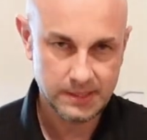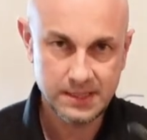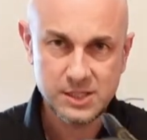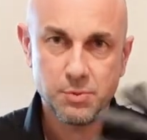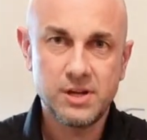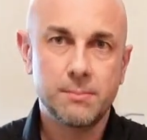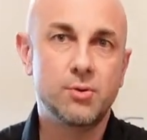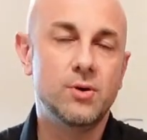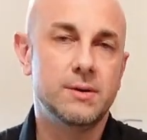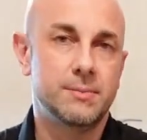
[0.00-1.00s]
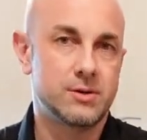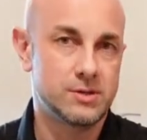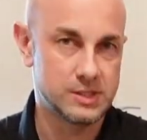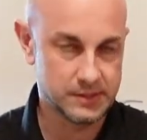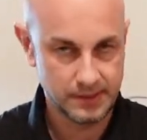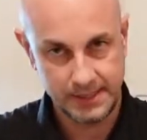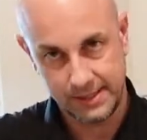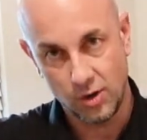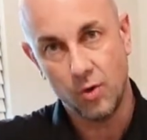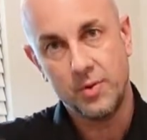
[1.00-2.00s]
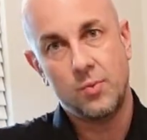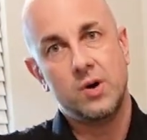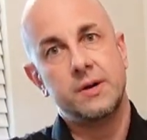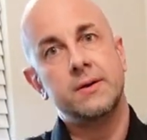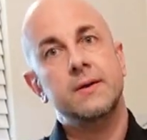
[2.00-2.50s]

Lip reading: It's pretty important because, like Obi-Wan,